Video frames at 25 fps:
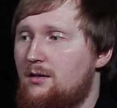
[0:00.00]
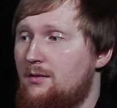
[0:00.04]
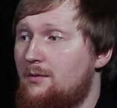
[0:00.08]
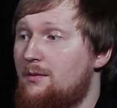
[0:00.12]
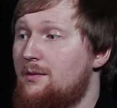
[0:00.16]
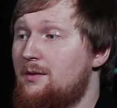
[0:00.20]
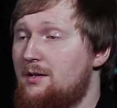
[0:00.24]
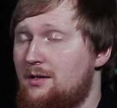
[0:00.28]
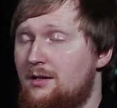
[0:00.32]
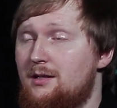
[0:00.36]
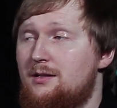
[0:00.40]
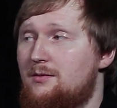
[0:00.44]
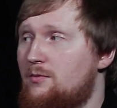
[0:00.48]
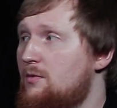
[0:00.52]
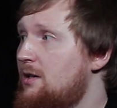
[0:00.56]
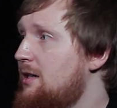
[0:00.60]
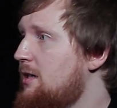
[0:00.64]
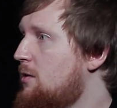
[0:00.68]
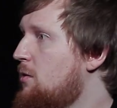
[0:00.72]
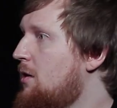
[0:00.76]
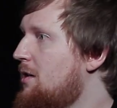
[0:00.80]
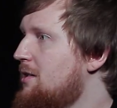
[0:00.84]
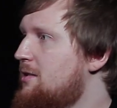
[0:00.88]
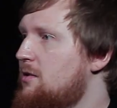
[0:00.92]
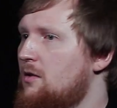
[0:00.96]
I mean, it's really
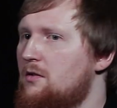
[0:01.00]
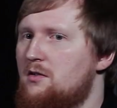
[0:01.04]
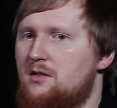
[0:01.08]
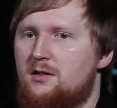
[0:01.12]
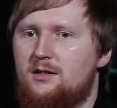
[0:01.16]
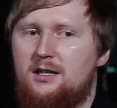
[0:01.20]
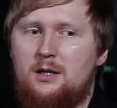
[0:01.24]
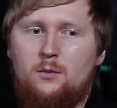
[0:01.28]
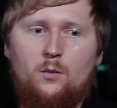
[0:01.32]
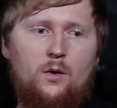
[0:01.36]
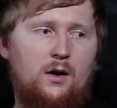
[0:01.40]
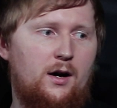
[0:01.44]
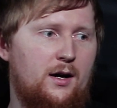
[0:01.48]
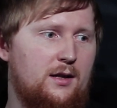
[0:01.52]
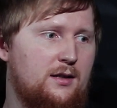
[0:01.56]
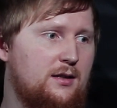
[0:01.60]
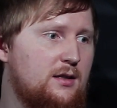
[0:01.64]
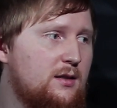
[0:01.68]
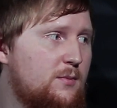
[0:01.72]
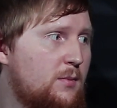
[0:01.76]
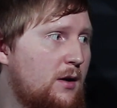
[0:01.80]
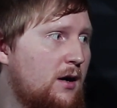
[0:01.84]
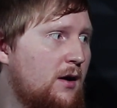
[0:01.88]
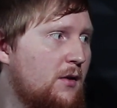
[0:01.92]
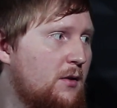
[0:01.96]
quite astonishingly wide, and
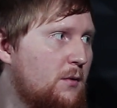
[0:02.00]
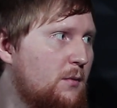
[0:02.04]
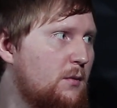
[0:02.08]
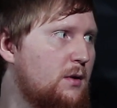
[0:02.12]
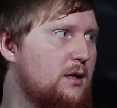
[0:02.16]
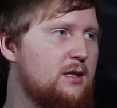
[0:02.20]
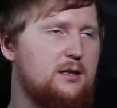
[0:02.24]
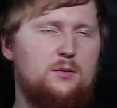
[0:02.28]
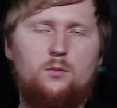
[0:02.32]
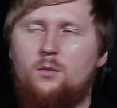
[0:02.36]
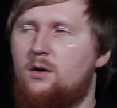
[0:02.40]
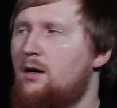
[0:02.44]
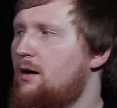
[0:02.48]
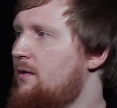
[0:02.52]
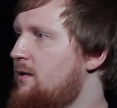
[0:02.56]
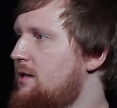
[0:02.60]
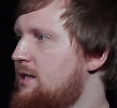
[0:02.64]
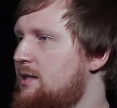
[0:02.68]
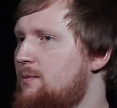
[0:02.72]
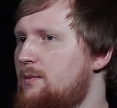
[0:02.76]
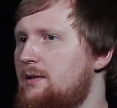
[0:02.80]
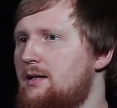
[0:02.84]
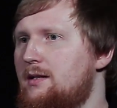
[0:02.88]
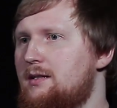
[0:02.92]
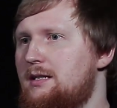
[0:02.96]
it's part of the reason why
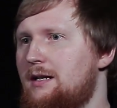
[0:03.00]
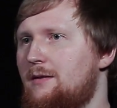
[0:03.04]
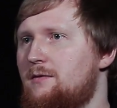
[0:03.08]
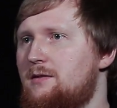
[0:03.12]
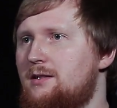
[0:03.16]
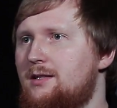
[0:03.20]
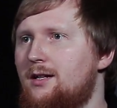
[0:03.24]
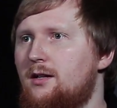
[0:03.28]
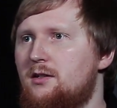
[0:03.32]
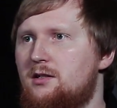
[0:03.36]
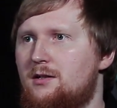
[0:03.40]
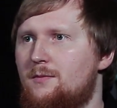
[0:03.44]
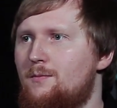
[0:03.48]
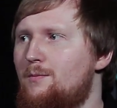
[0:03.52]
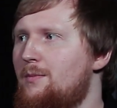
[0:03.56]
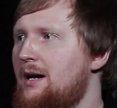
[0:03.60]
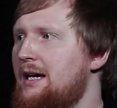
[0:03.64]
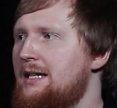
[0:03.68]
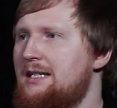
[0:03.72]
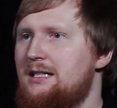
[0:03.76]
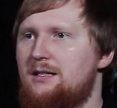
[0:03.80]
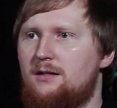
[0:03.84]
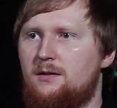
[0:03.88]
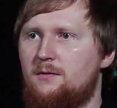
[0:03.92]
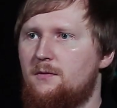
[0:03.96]
these speakers have such a
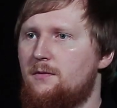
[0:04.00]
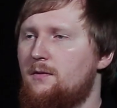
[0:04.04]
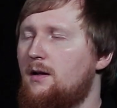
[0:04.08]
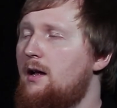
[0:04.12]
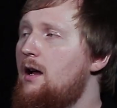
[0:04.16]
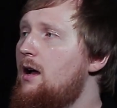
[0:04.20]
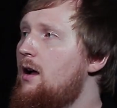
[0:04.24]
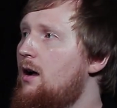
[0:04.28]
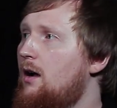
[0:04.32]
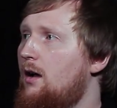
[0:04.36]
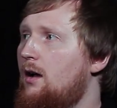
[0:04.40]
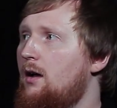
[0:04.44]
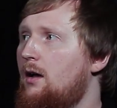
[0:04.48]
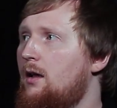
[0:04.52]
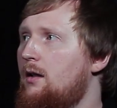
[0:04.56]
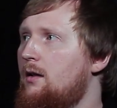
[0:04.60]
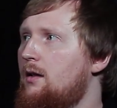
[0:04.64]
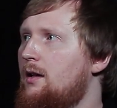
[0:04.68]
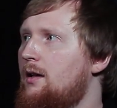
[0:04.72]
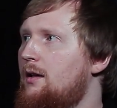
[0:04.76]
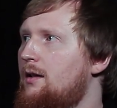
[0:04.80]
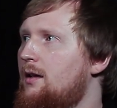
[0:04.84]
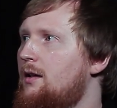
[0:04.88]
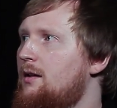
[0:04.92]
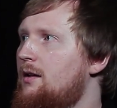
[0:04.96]
massive
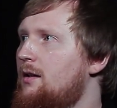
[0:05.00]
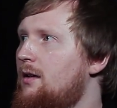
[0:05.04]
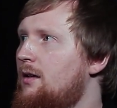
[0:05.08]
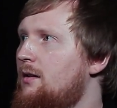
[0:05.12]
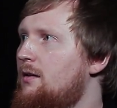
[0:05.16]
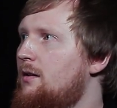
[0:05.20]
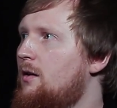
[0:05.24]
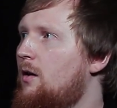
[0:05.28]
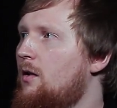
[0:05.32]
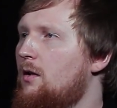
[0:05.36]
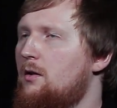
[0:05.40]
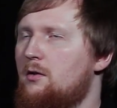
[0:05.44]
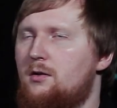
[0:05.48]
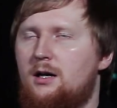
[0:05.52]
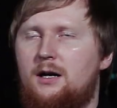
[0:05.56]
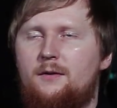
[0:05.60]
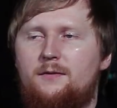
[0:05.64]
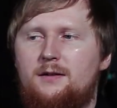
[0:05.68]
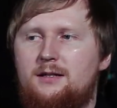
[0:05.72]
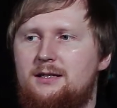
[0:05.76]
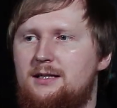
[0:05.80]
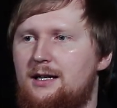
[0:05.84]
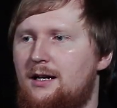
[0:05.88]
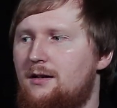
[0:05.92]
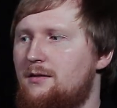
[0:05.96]

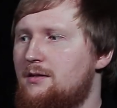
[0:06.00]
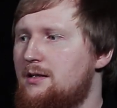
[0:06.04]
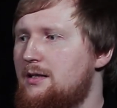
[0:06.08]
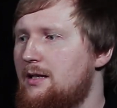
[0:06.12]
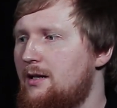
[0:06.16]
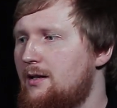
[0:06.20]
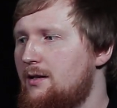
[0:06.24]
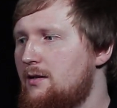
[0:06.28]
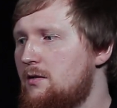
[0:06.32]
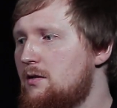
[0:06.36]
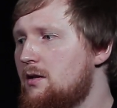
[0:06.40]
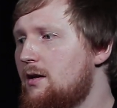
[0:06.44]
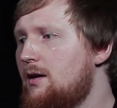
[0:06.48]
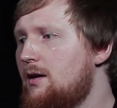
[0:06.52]
holographic soundstage.